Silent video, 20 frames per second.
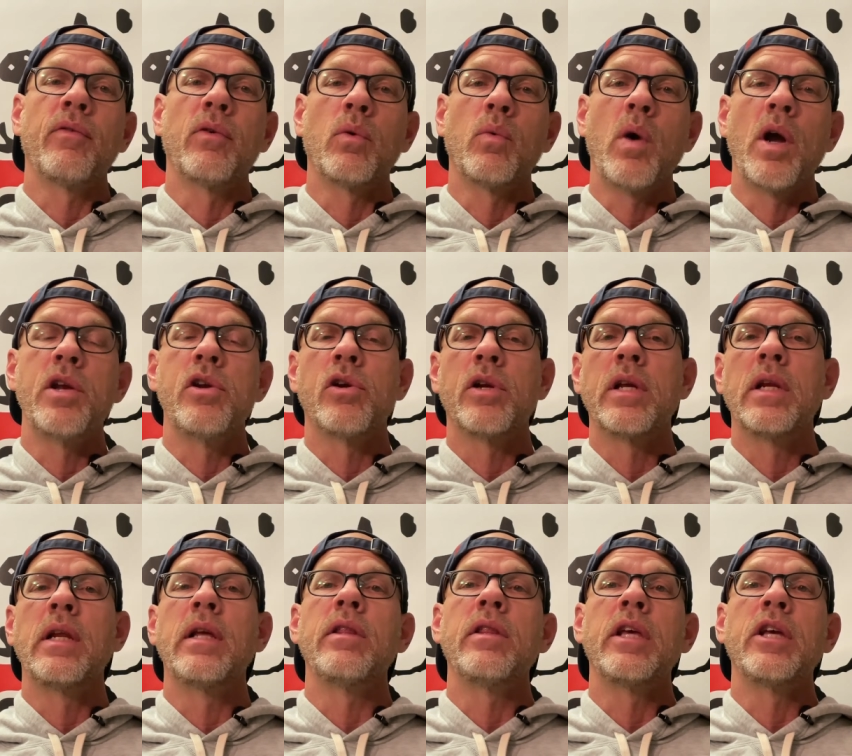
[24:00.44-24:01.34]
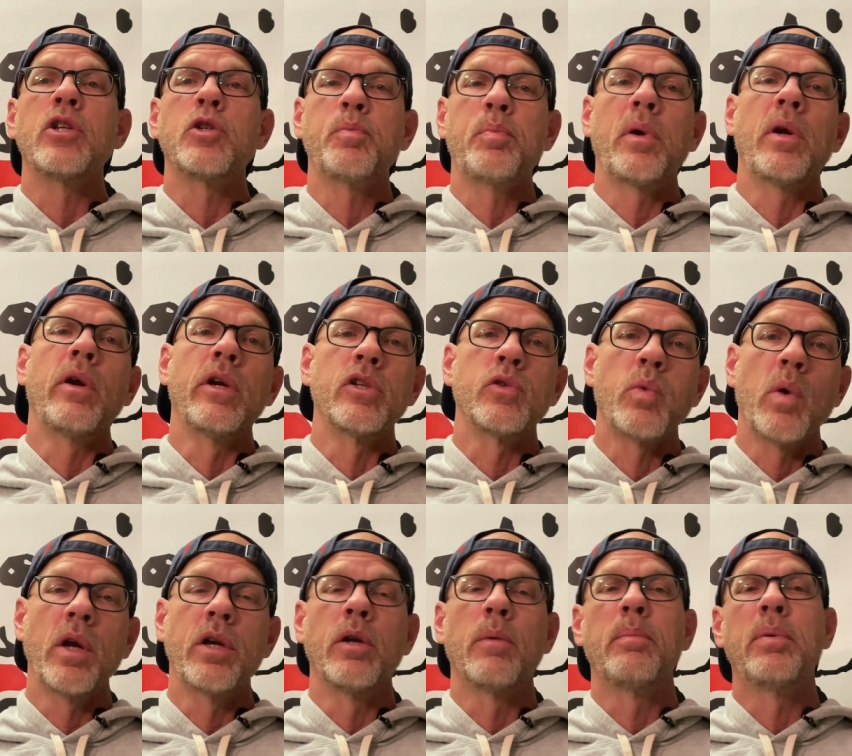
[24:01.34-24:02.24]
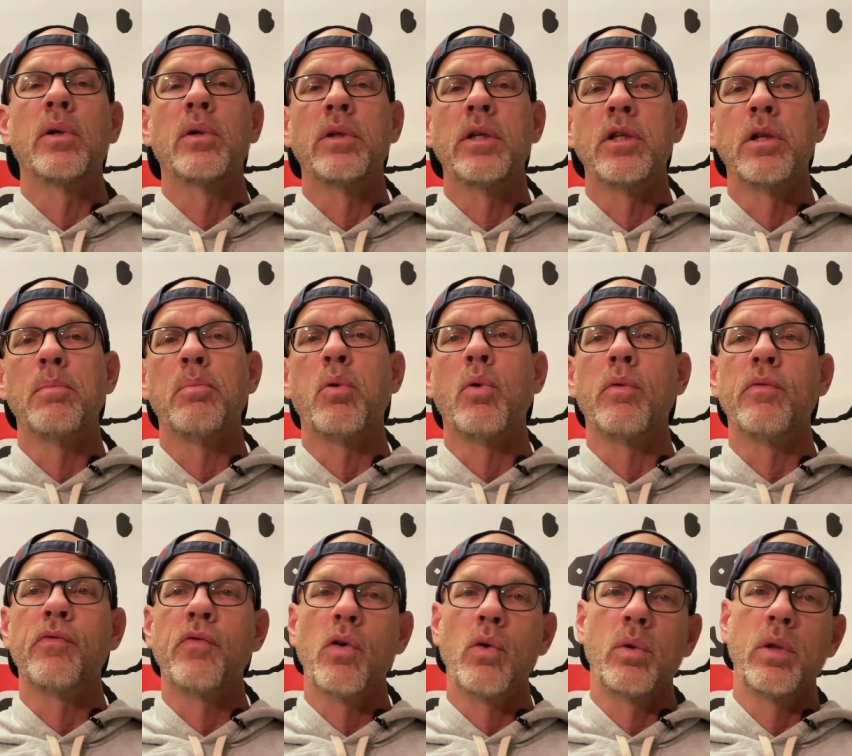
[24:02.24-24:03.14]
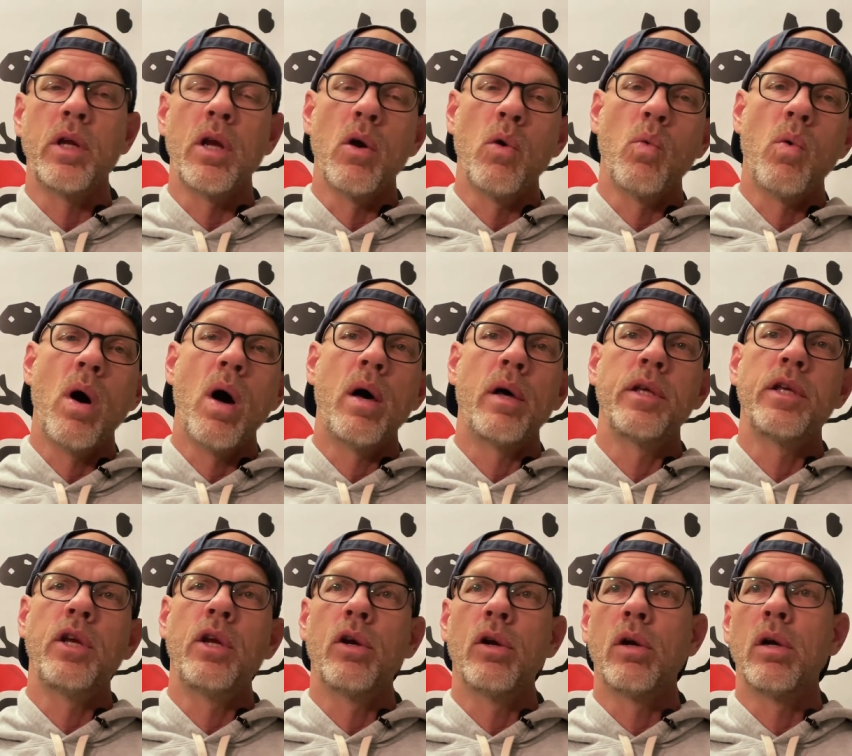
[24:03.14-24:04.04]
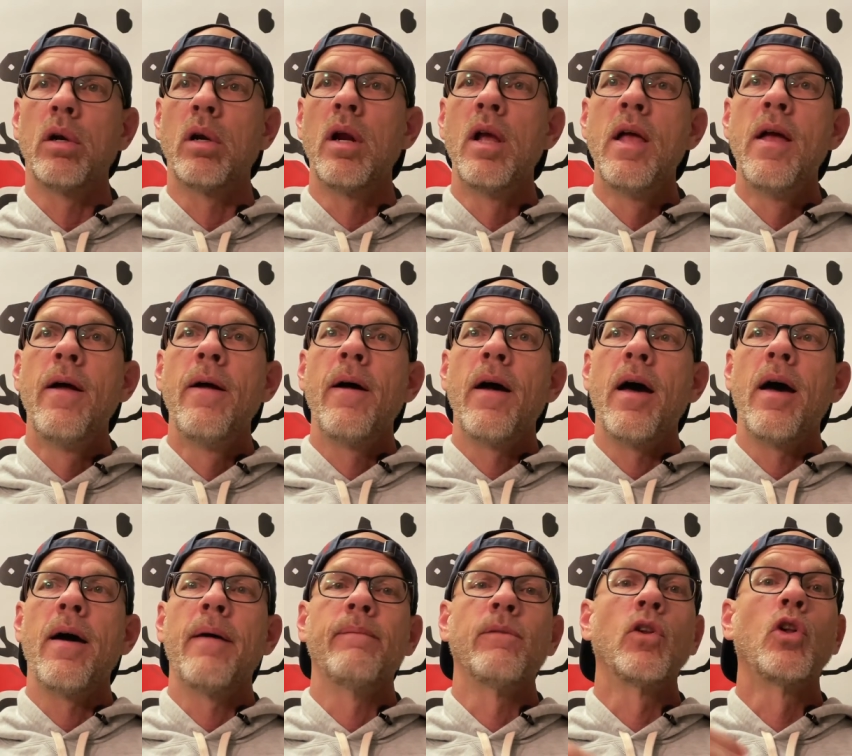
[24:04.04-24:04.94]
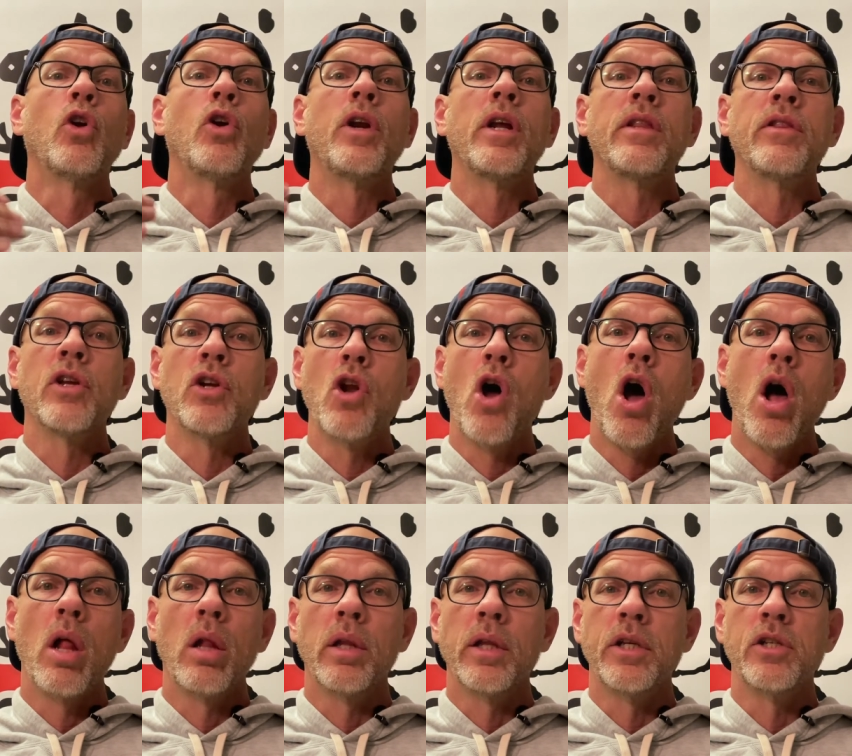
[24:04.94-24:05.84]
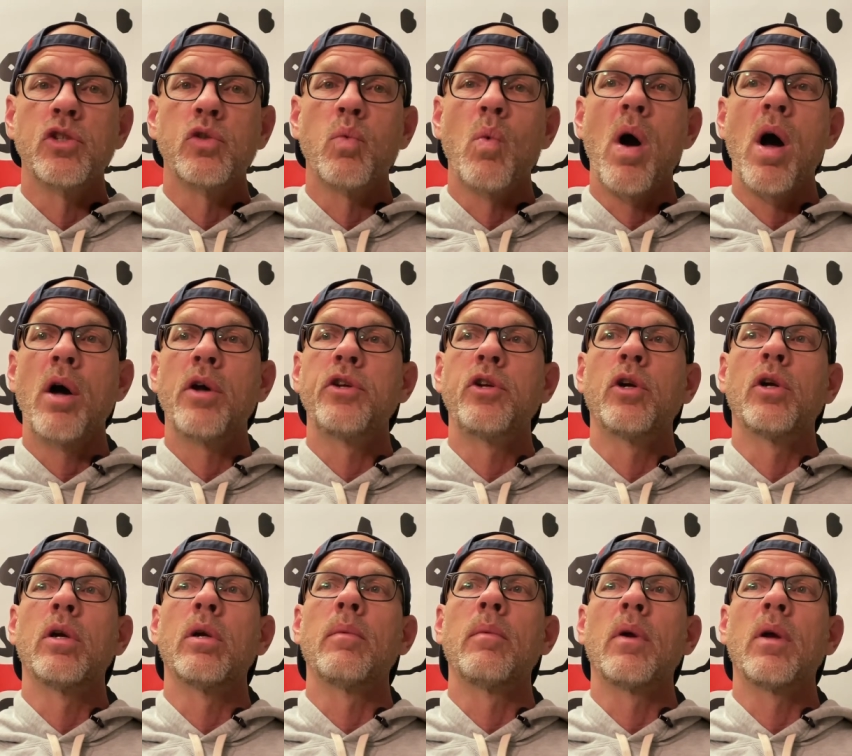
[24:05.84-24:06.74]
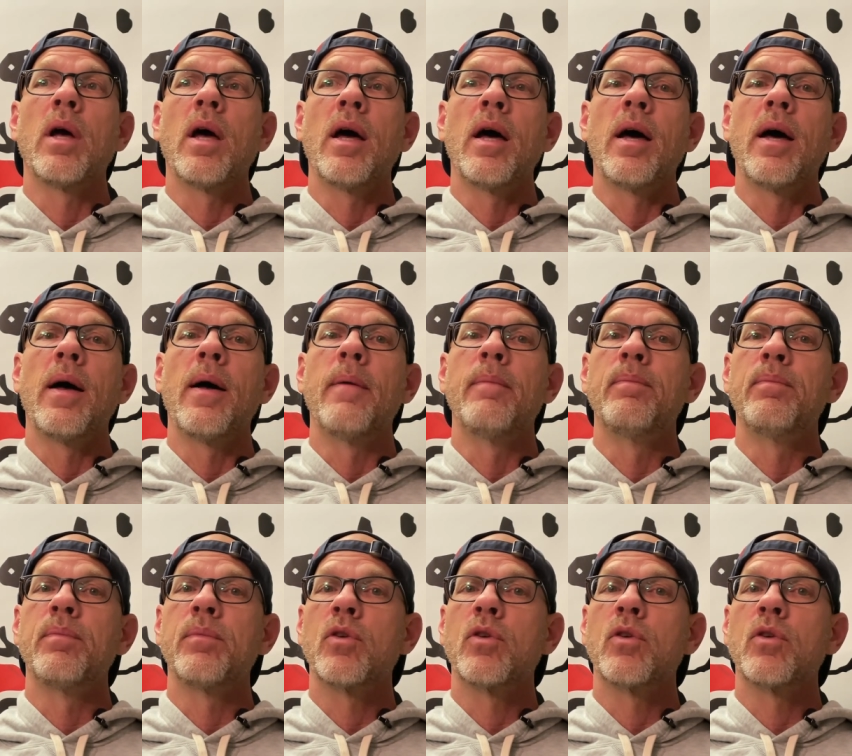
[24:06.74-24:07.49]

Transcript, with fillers: while you're getting the experience, while you're building the portfolio, while you're um, learning the knowledge, while you're, uh,